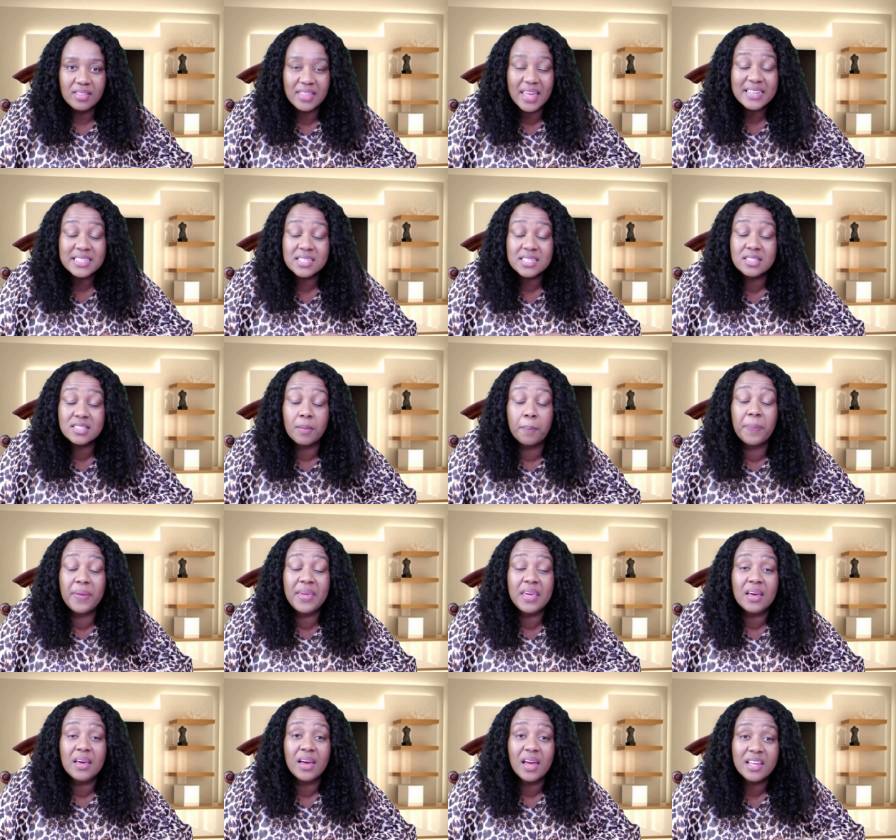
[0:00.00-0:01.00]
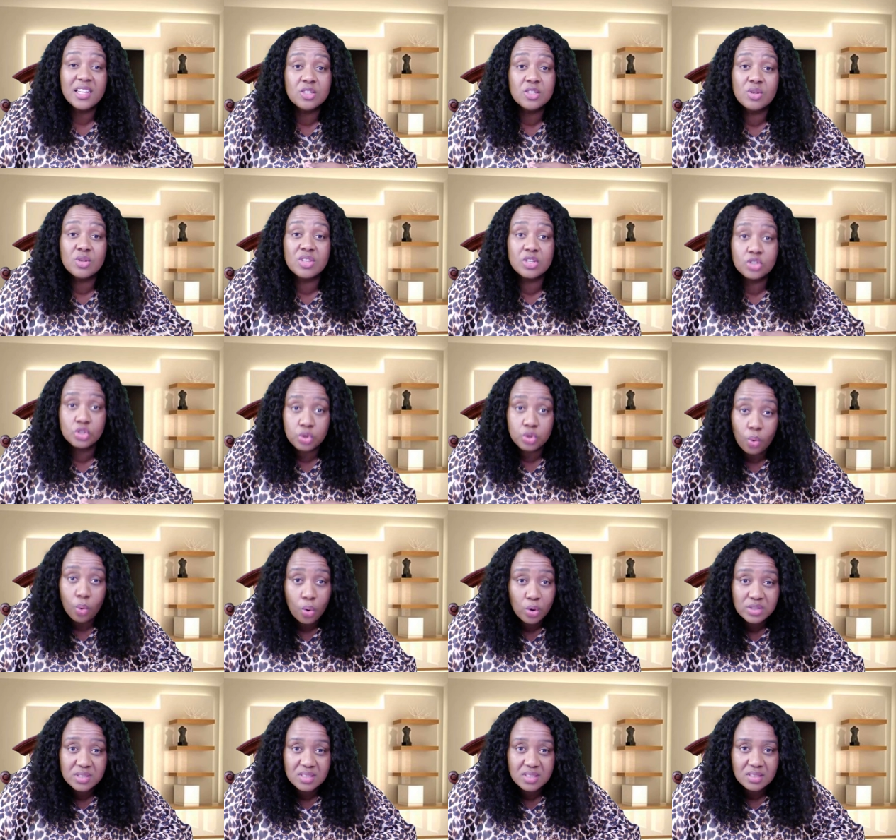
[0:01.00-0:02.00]
They disappear into the
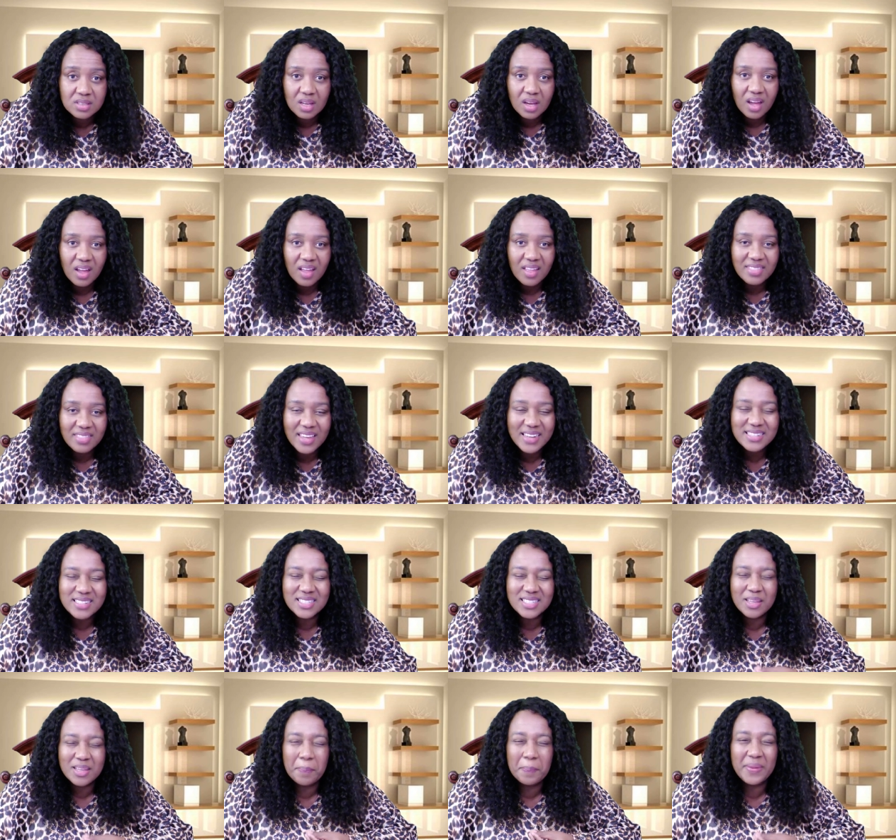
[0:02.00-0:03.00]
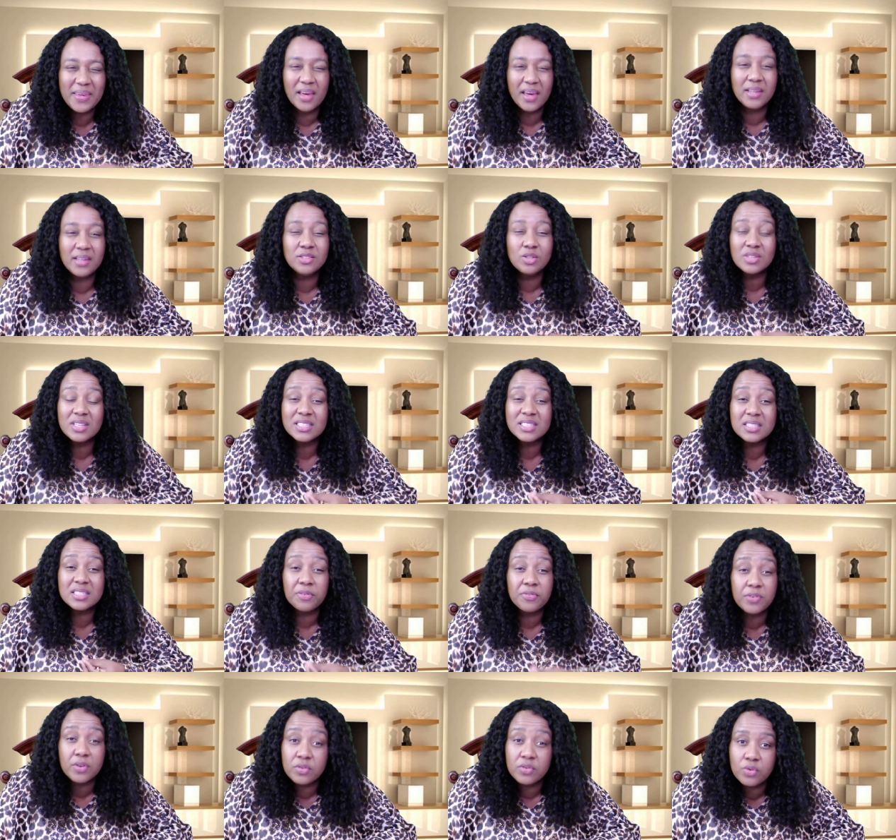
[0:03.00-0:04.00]
chores, they disappear into the
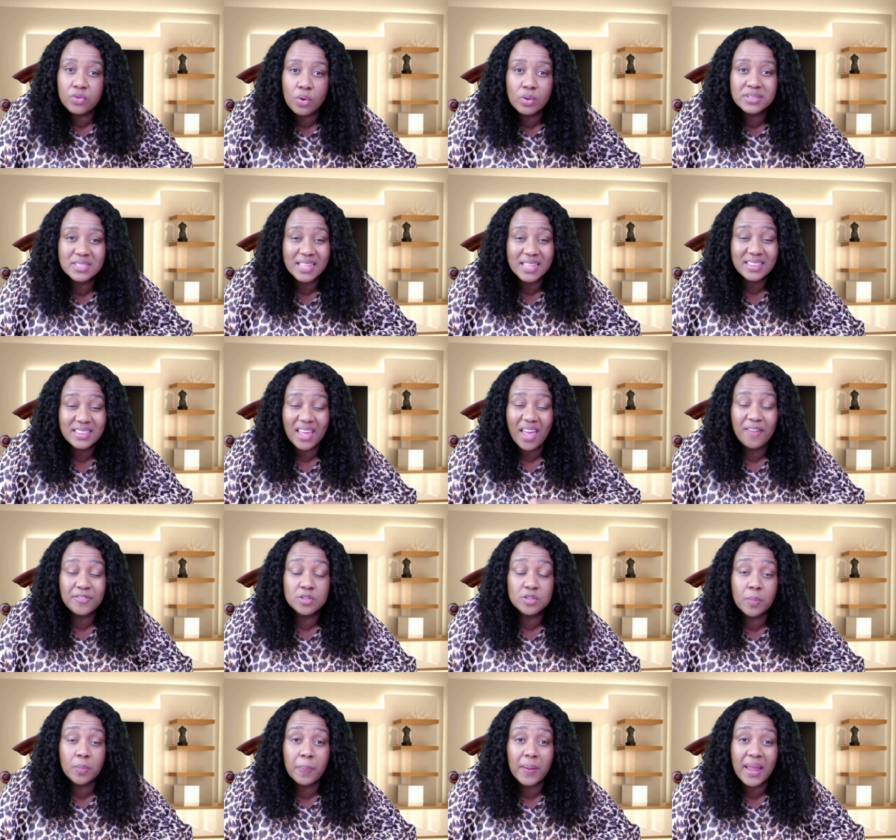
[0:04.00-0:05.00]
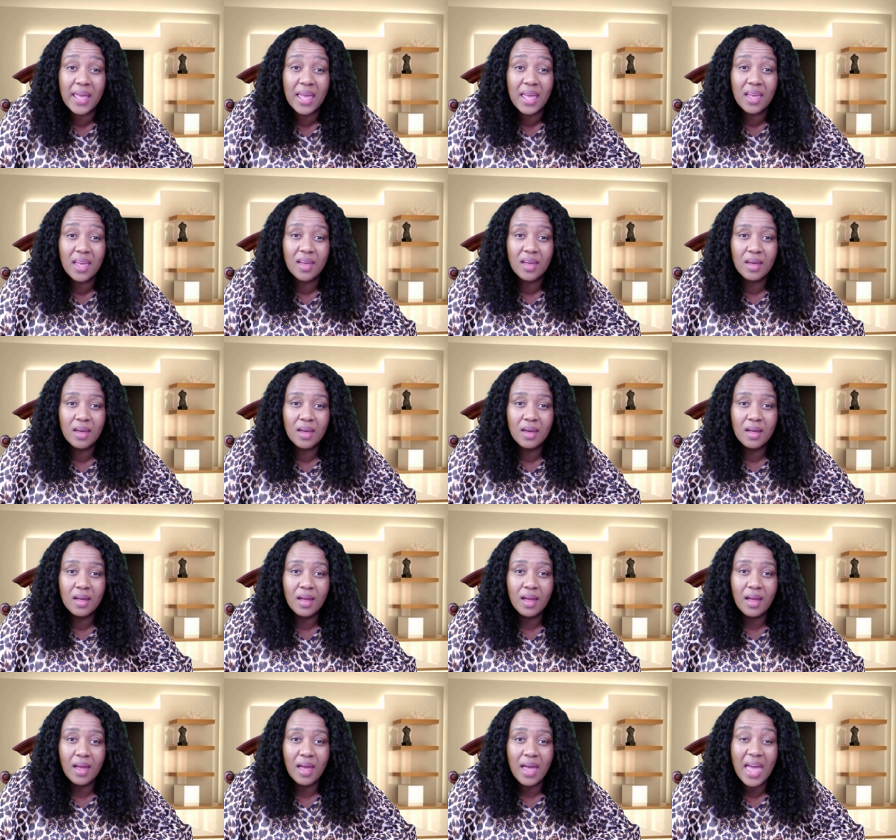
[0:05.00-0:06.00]
different roles that they have to play.
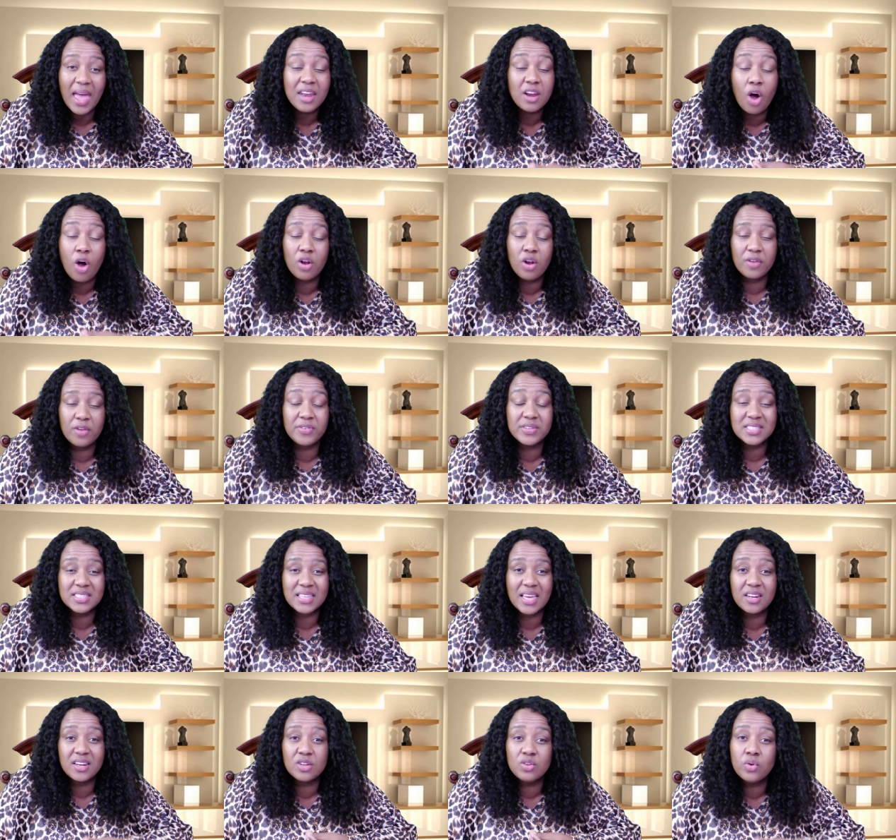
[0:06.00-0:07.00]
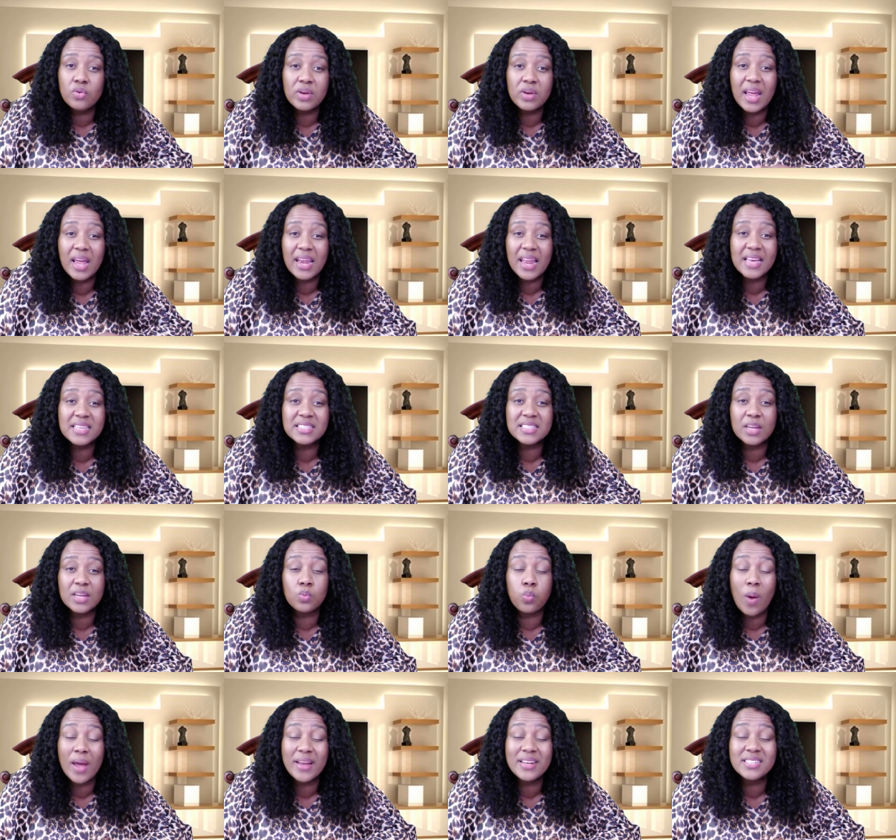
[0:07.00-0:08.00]
And all of a sudden, you realize that
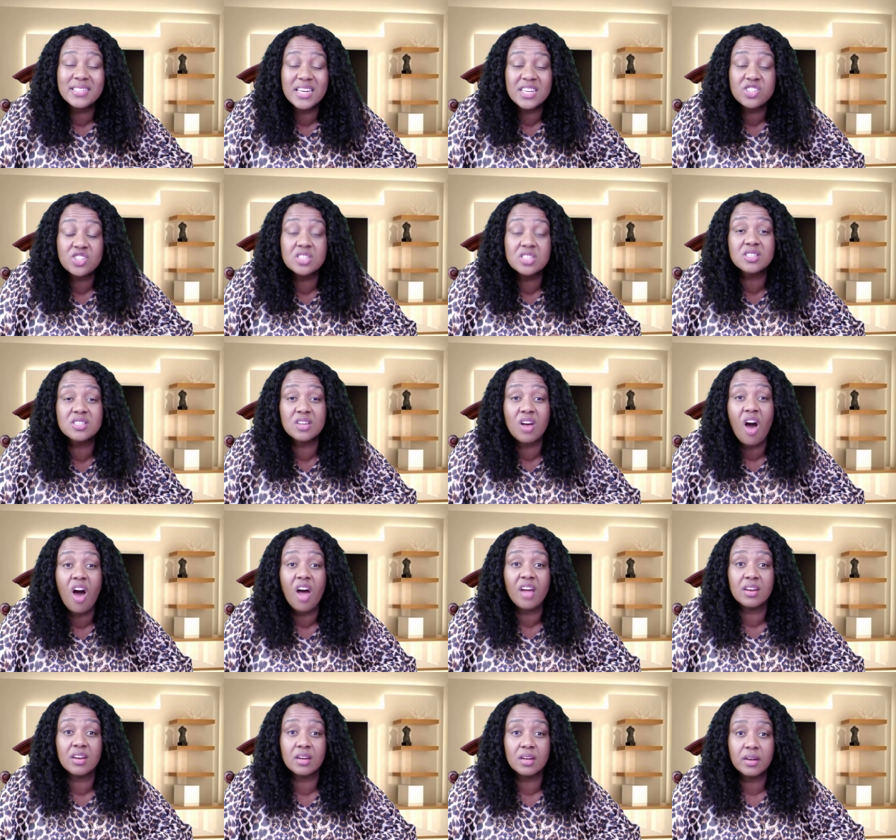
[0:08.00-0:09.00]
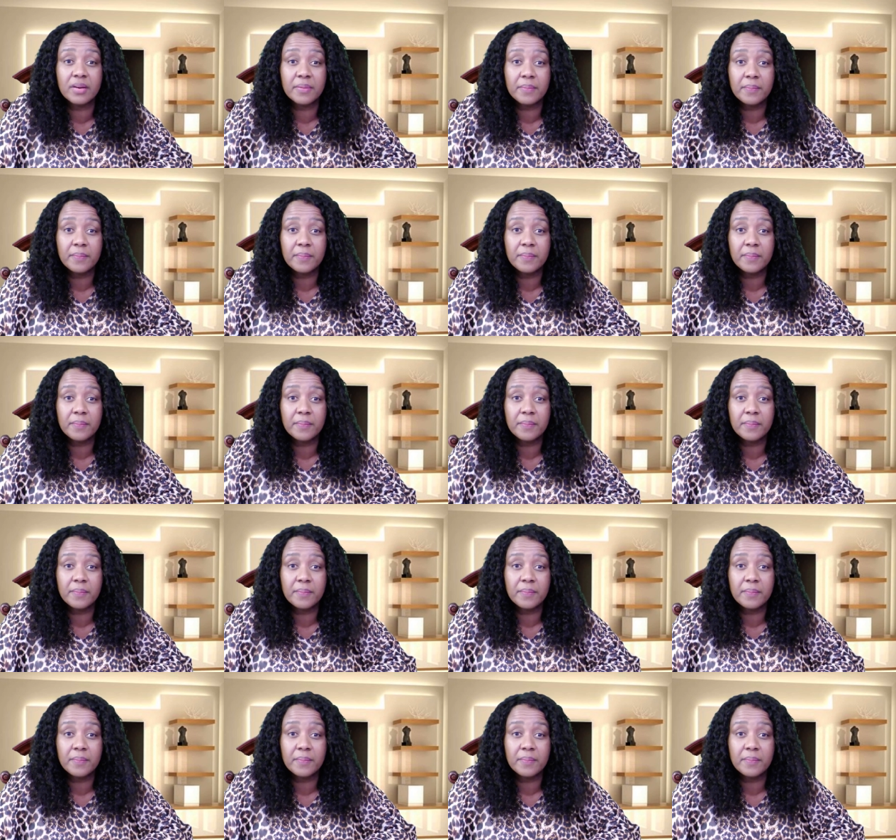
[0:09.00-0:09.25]
one day she's gone.